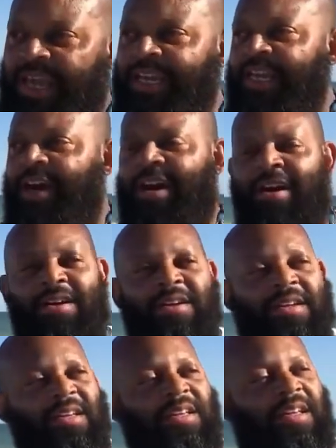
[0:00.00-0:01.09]
and the uh,
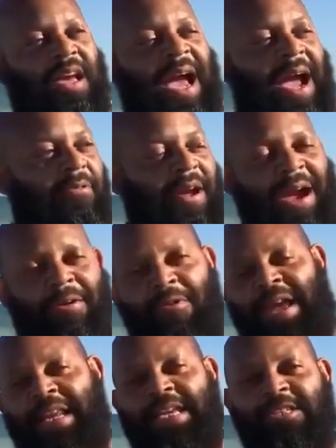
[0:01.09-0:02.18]

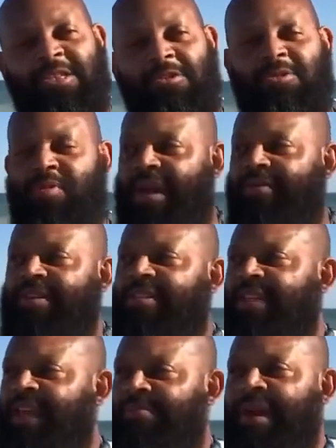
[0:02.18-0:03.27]
Iranian Jews or whatever he
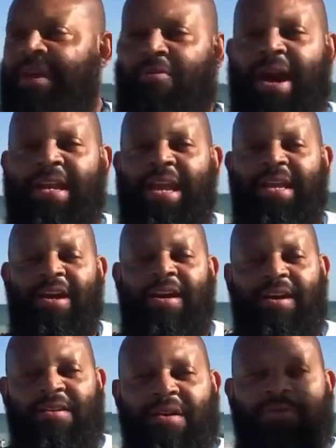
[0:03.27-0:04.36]
said, man, why they
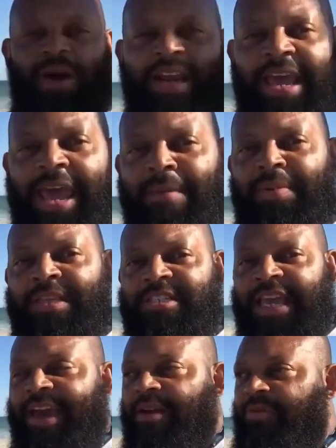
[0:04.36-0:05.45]
uh why they haven't been
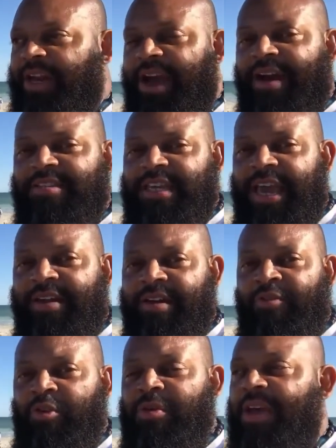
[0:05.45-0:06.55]
scattered? Well, they are scattered.
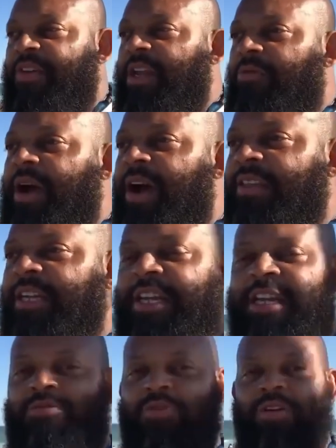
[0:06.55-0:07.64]
If you live anywhere other than
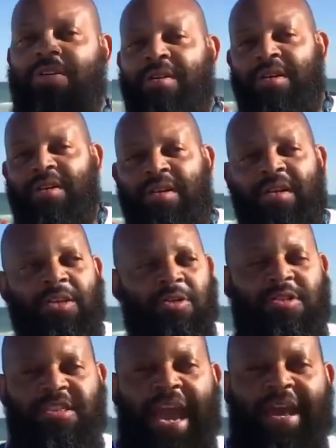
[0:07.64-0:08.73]
Israel,
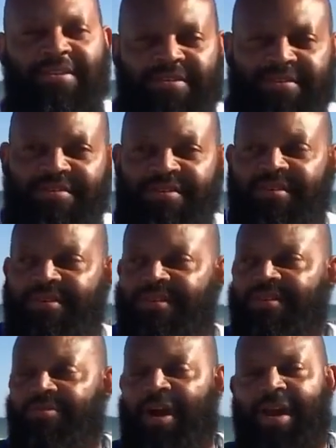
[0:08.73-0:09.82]
you're scattered,
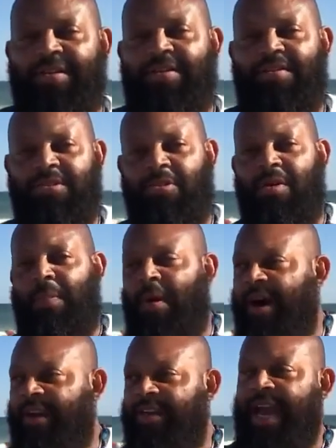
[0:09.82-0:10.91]
right? You are
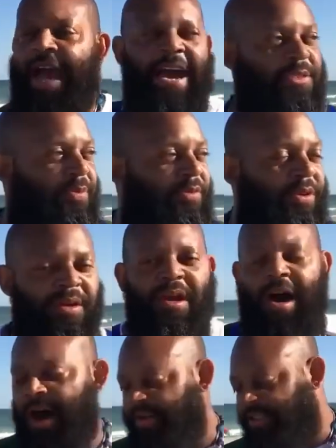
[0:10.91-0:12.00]
part of the diaspora.
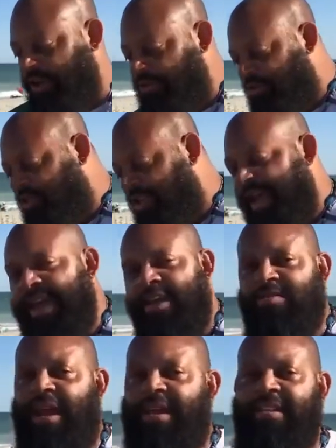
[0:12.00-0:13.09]
Also, you still got
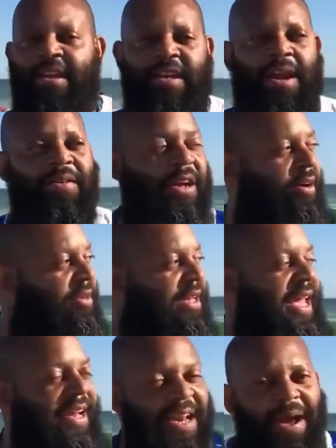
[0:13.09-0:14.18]
Israelites that are there in the Holy
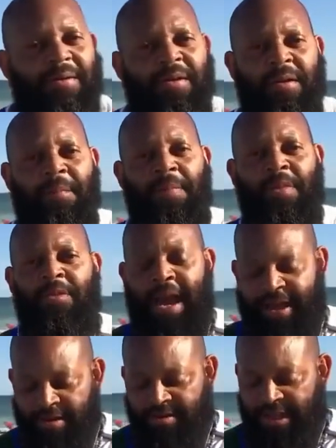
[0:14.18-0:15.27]
Land now. You
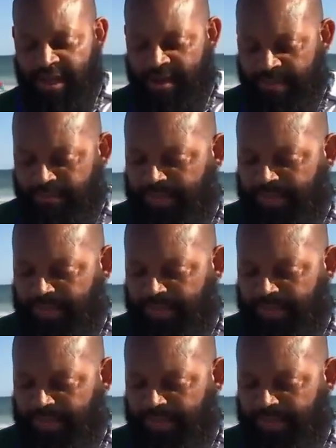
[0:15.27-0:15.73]
got those uh